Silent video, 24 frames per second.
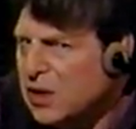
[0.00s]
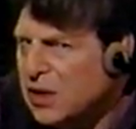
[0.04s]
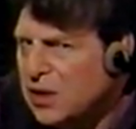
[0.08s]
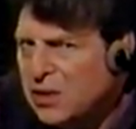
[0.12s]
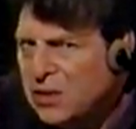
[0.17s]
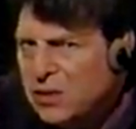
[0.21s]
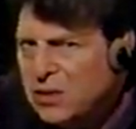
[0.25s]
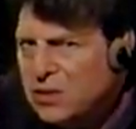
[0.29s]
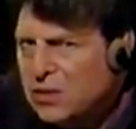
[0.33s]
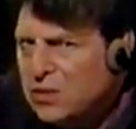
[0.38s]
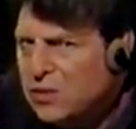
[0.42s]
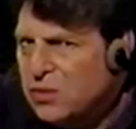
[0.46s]

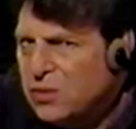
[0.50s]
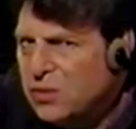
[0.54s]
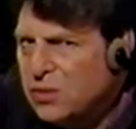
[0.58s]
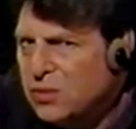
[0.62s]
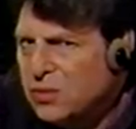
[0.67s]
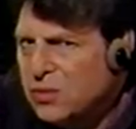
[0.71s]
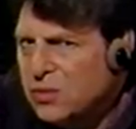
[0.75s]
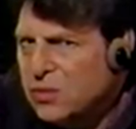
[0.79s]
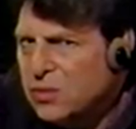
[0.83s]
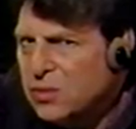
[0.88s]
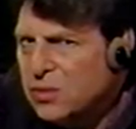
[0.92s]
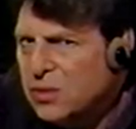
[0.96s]
Tell the
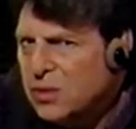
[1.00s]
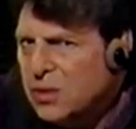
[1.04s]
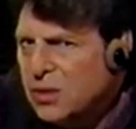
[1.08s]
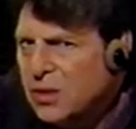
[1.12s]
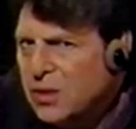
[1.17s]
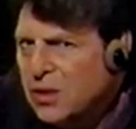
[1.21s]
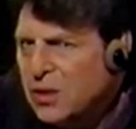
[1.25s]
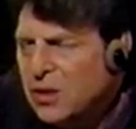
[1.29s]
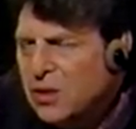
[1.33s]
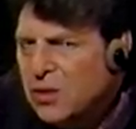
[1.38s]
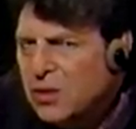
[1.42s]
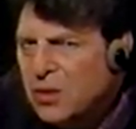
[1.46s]
truth.
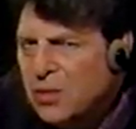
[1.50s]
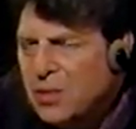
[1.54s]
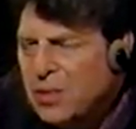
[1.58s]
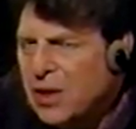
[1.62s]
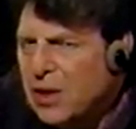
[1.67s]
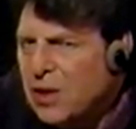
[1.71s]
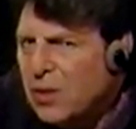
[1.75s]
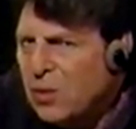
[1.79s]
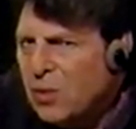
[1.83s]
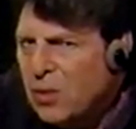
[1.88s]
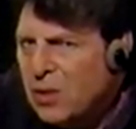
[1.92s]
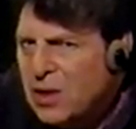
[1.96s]
No
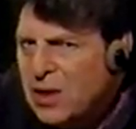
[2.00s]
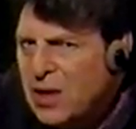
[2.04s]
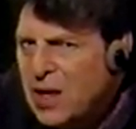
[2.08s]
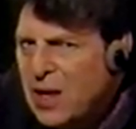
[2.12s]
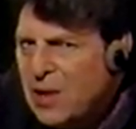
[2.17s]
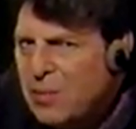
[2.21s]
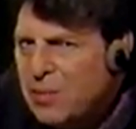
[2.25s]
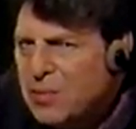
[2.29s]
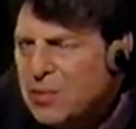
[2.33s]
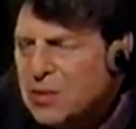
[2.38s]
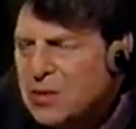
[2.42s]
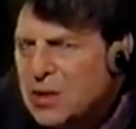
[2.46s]
matter what
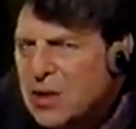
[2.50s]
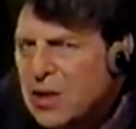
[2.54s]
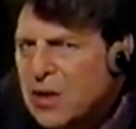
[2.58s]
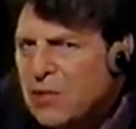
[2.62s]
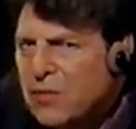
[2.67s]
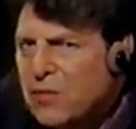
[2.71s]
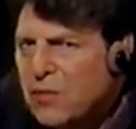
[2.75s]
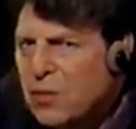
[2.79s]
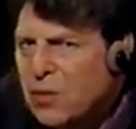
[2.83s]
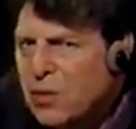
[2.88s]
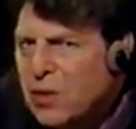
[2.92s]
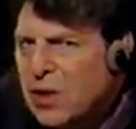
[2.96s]
happens,
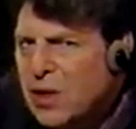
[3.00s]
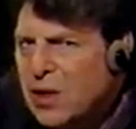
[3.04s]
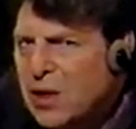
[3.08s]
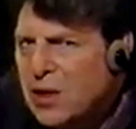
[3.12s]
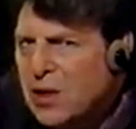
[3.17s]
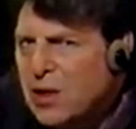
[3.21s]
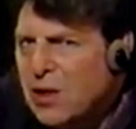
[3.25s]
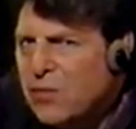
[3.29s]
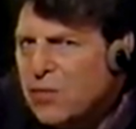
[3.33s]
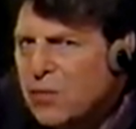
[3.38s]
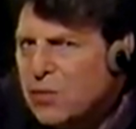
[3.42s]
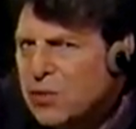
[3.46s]
if you
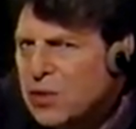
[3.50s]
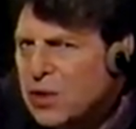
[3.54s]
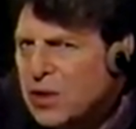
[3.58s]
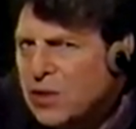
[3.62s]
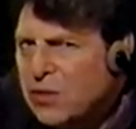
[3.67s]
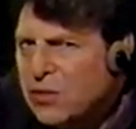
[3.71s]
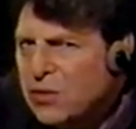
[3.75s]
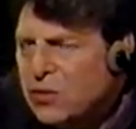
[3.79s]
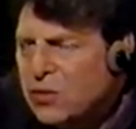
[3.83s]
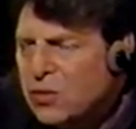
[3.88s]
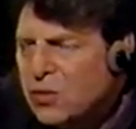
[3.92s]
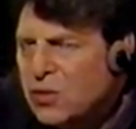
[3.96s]

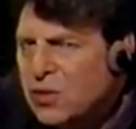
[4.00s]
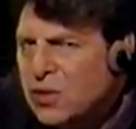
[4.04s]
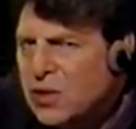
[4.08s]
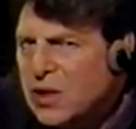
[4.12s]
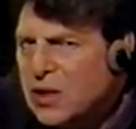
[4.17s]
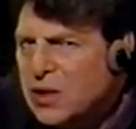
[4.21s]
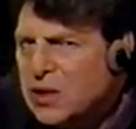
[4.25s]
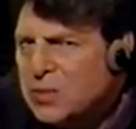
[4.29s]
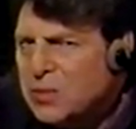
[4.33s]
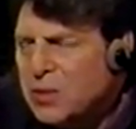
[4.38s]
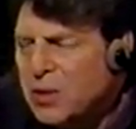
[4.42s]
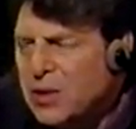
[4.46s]
tell the truth, it
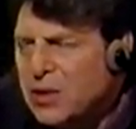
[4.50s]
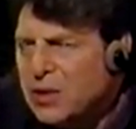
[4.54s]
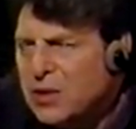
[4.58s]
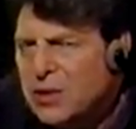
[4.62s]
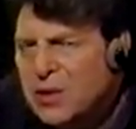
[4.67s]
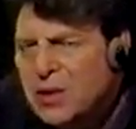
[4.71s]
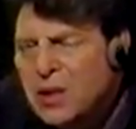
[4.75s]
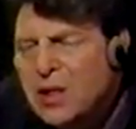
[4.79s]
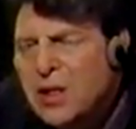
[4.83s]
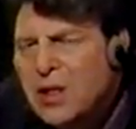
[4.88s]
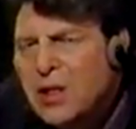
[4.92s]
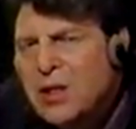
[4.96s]
gets better.
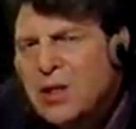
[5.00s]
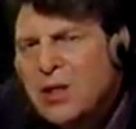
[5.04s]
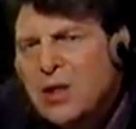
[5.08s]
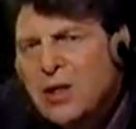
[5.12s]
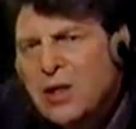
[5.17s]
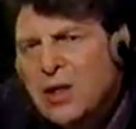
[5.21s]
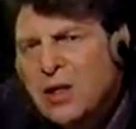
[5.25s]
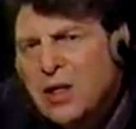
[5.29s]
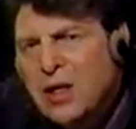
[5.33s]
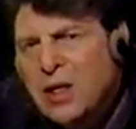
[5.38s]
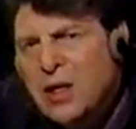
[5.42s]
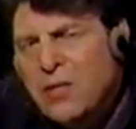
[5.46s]

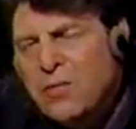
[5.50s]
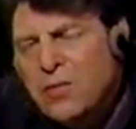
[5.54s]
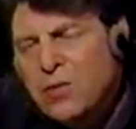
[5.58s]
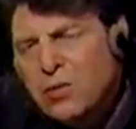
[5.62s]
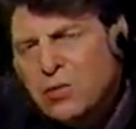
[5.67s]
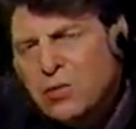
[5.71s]
If